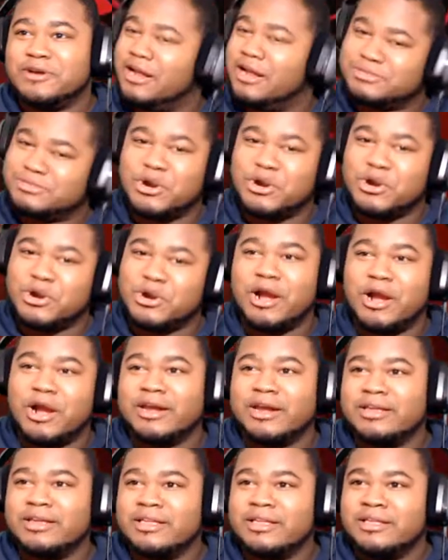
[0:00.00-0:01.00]
sorry.
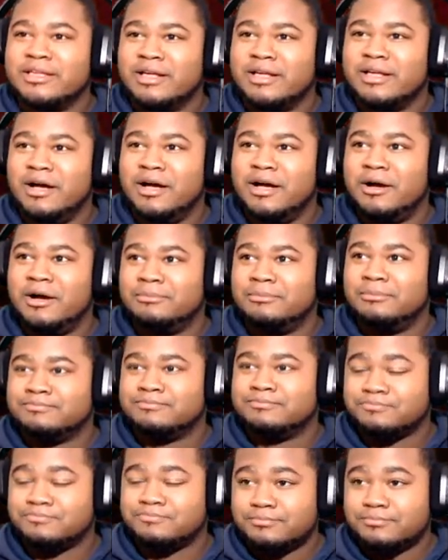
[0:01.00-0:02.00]
Um,
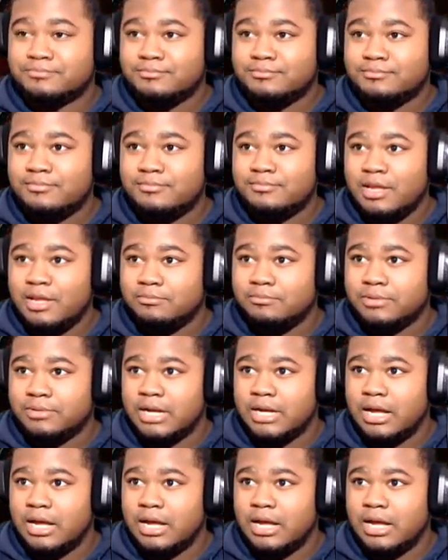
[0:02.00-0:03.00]
but,
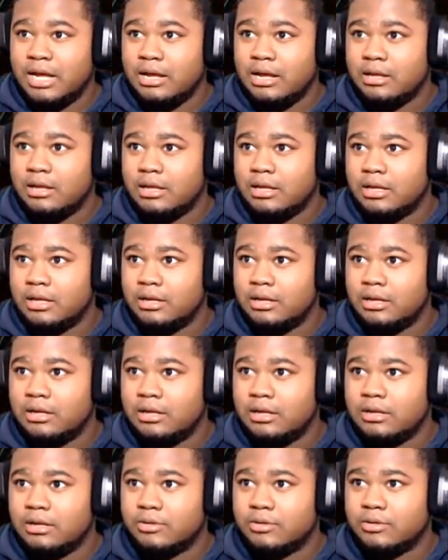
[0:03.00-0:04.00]

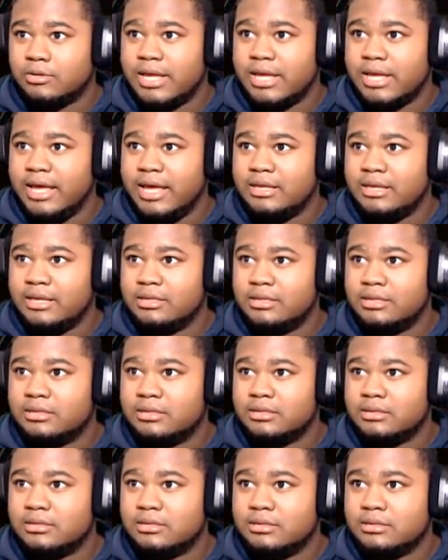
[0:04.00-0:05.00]
uh, okay.
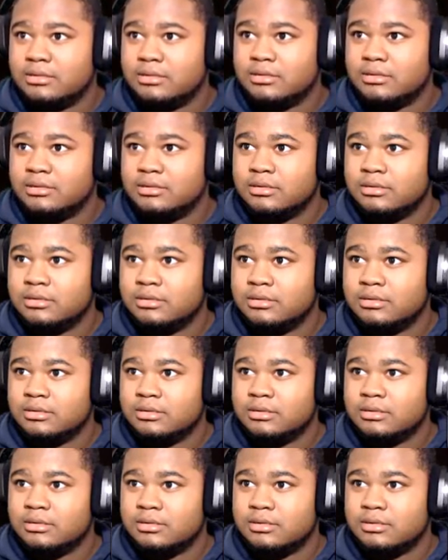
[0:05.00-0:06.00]

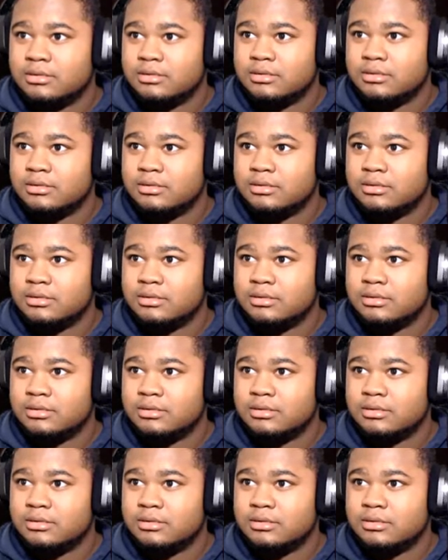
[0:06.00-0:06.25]
That didn't creep